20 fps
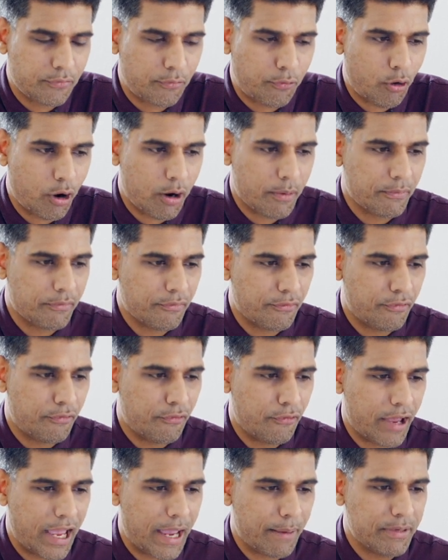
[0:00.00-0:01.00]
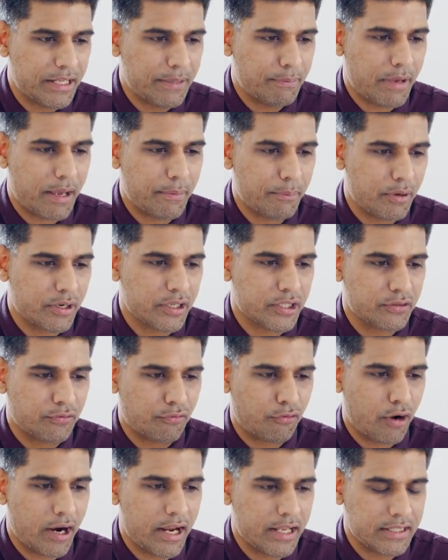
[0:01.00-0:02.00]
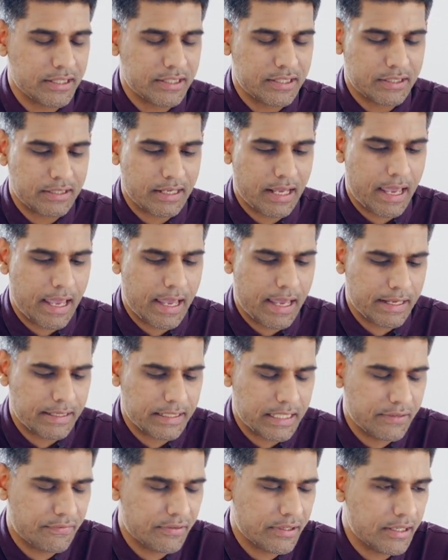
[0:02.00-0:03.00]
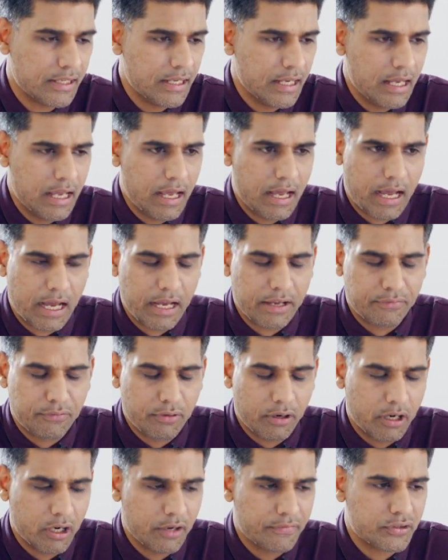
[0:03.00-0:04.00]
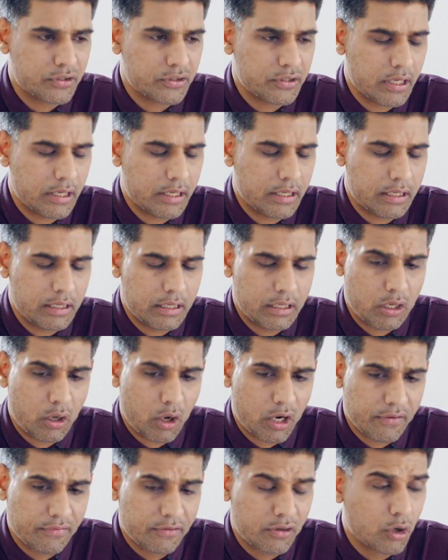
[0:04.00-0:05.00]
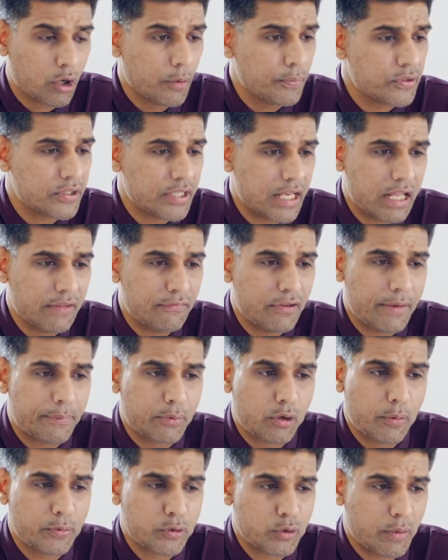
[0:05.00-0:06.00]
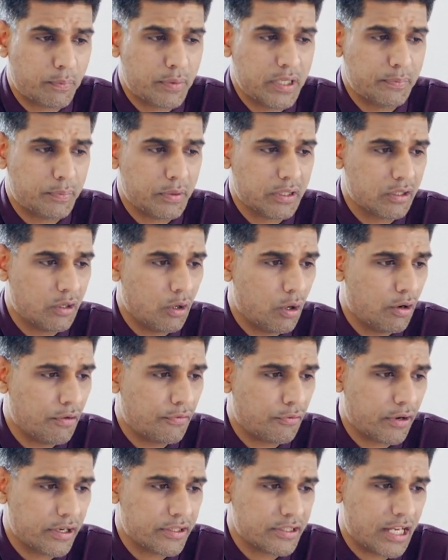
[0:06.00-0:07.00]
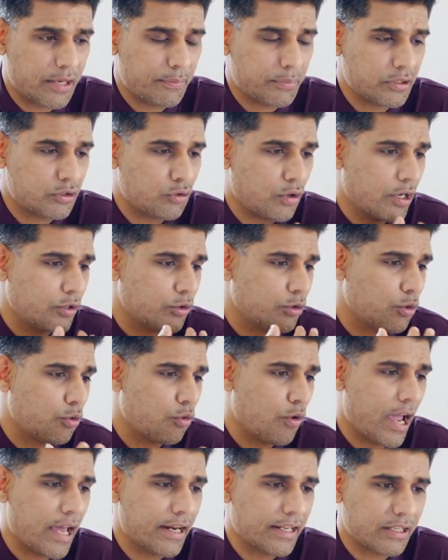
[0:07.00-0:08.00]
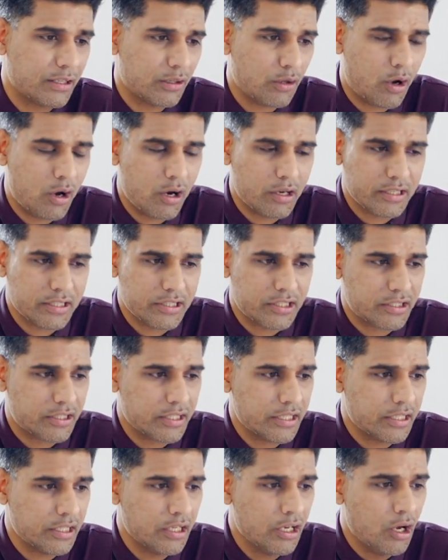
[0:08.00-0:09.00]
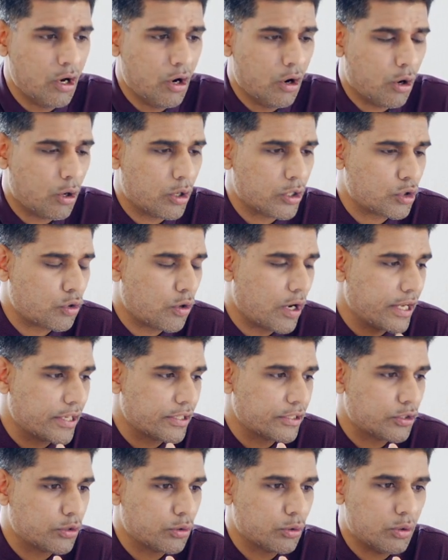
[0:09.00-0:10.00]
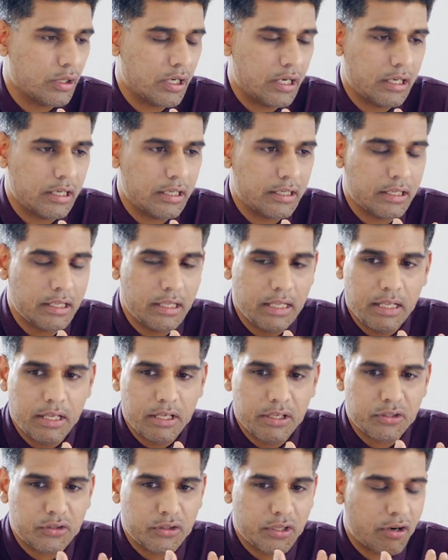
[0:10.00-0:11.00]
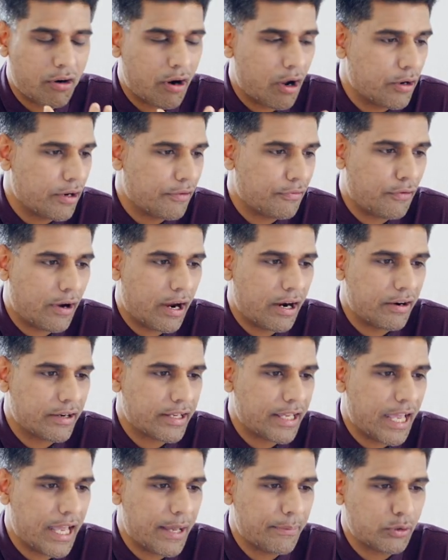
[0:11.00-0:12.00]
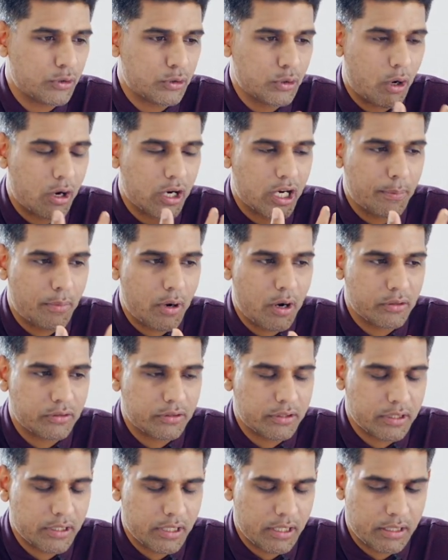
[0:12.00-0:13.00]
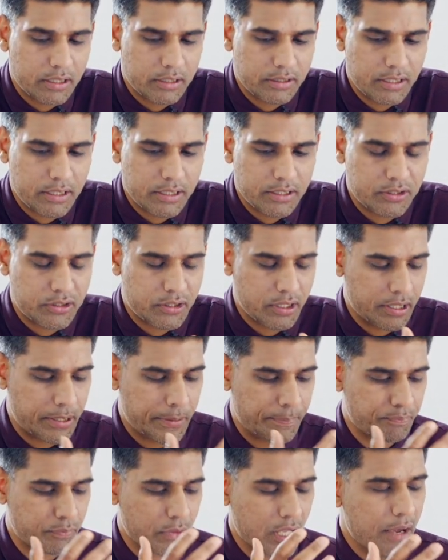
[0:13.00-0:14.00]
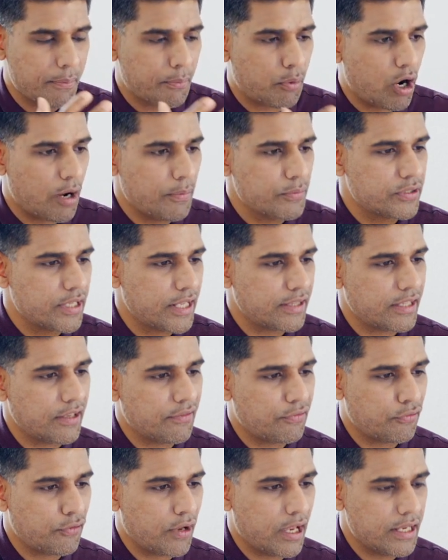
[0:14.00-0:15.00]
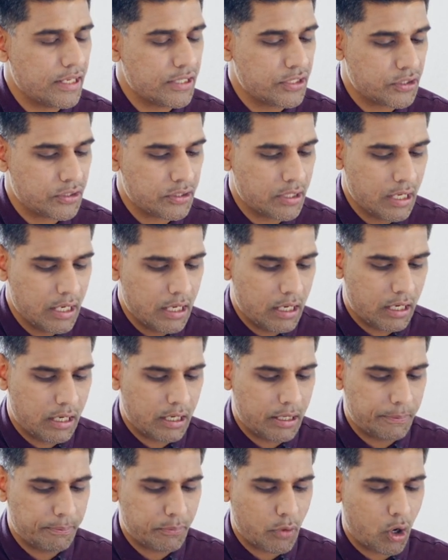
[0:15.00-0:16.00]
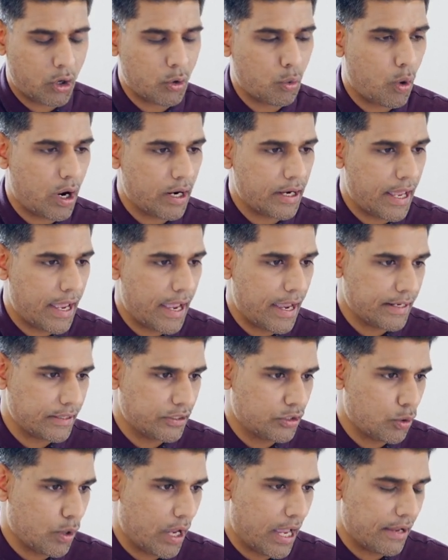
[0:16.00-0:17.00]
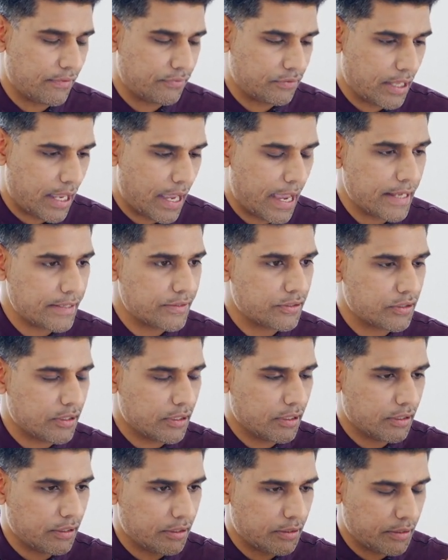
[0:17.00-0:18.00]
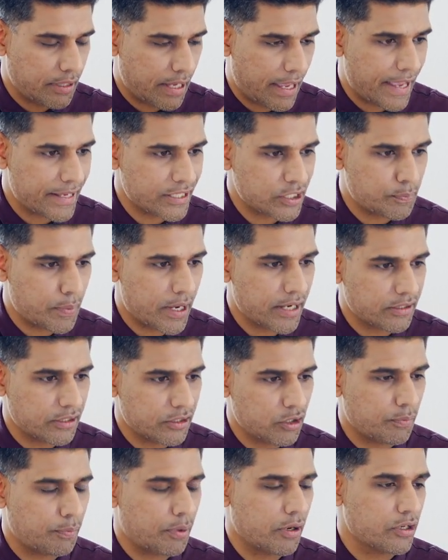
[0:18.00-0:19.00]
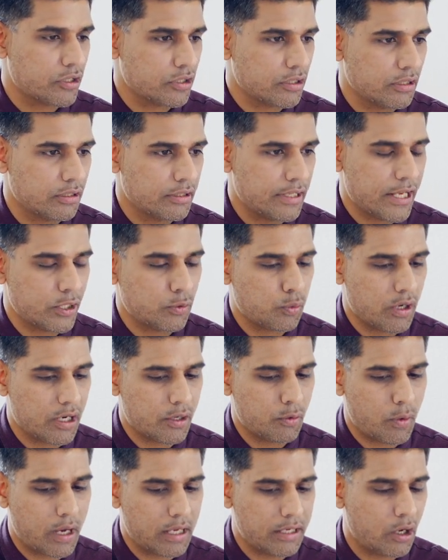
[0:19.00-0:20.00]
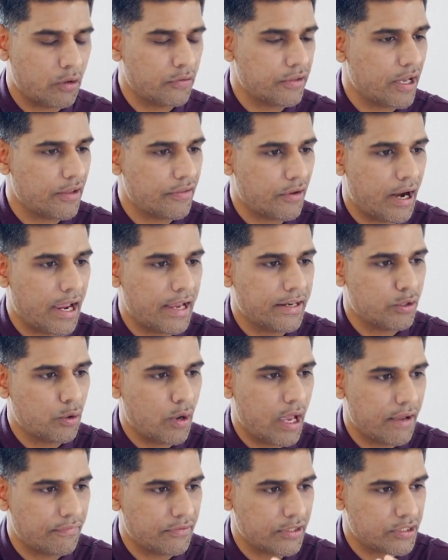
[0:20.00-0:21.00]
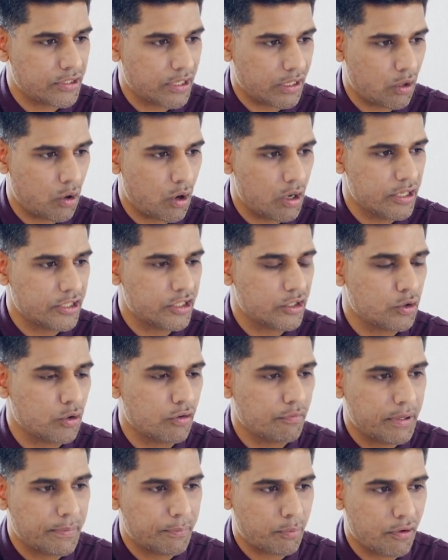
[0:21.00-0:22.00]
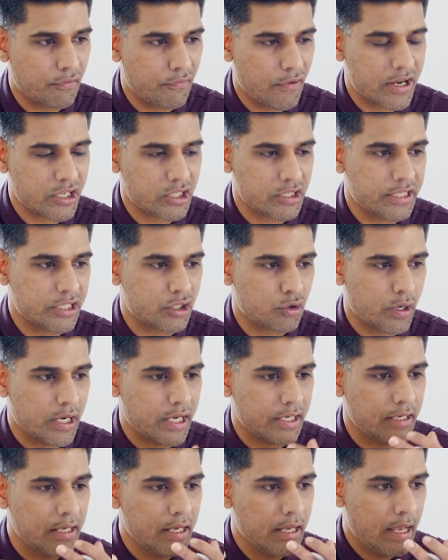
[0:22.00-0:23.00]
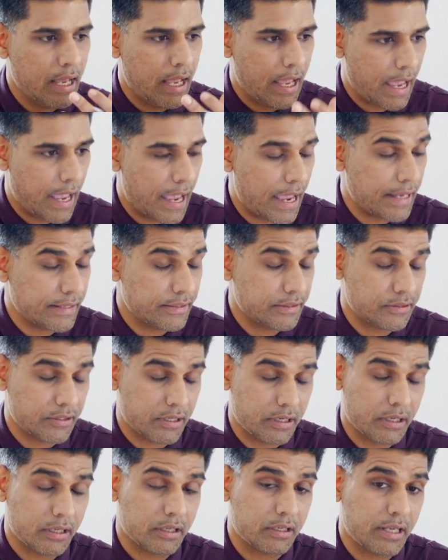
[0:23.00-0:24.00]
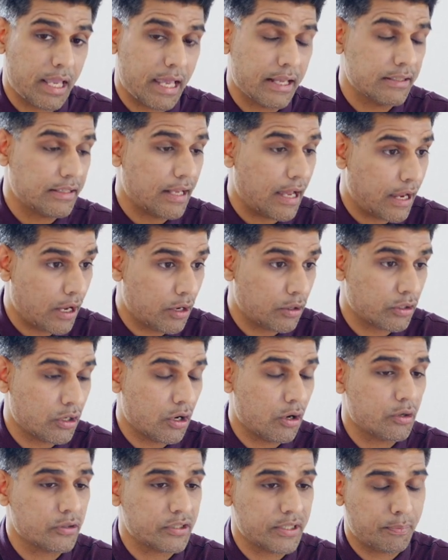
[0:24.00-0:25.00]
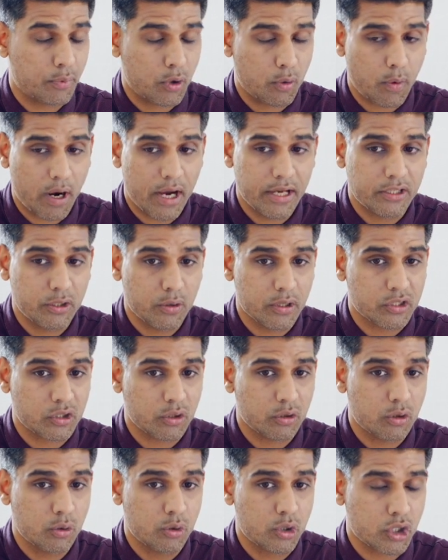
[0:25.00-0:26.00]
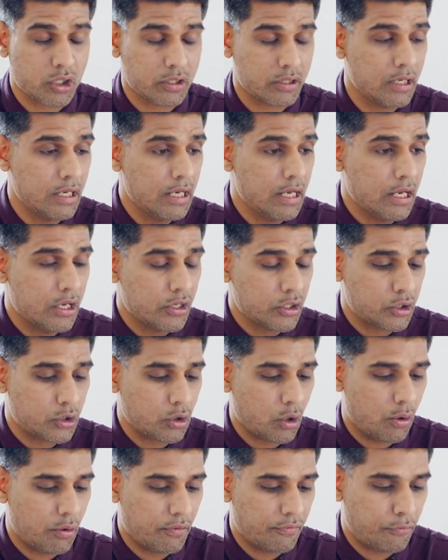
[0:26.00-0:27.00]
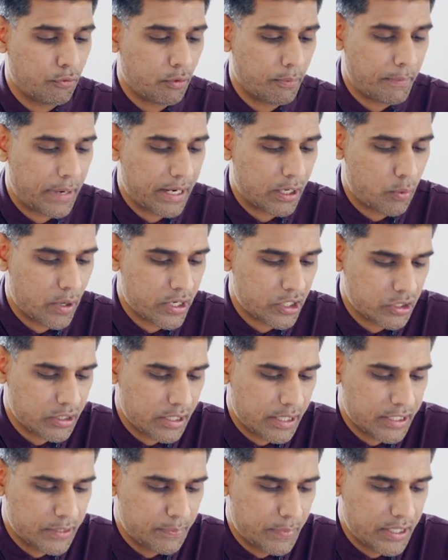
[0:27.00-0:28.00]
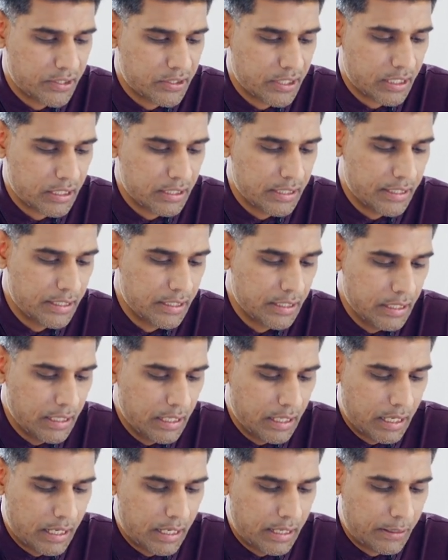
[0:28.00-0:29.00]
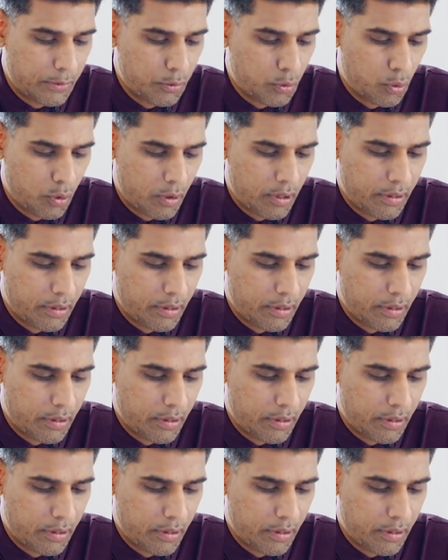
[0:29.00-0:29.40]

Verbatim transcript: from family members, friends, and even I've heard of uh, a lot of groups, self help groups, where people go, for example, try to do radical honesty or trying to uh, sit around a fire camp to talk about the, uh, these um, problems that they've faced. Um, on one hand, you have that uh, aspect in your personal network, while on the other hand, you have the psychologists who've been professionally trained and uh, can diagnose and provide you a solution. So, for, my question is basically uh,